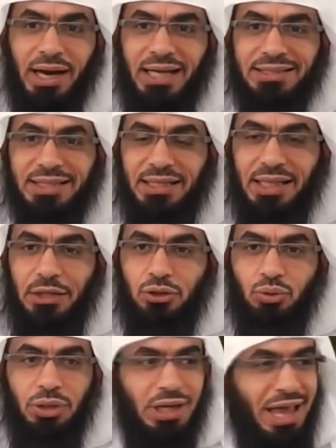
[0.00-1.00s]
did I send that
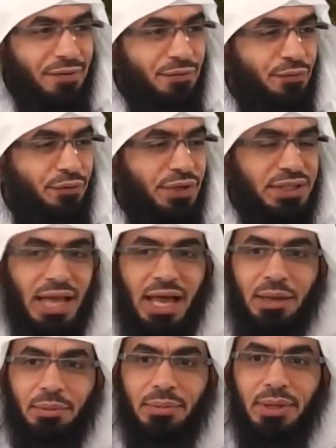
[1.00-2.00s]
tweet? Every
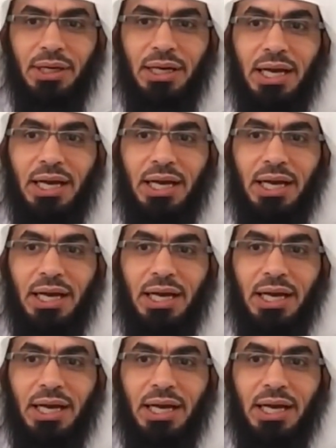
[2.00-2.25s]
time.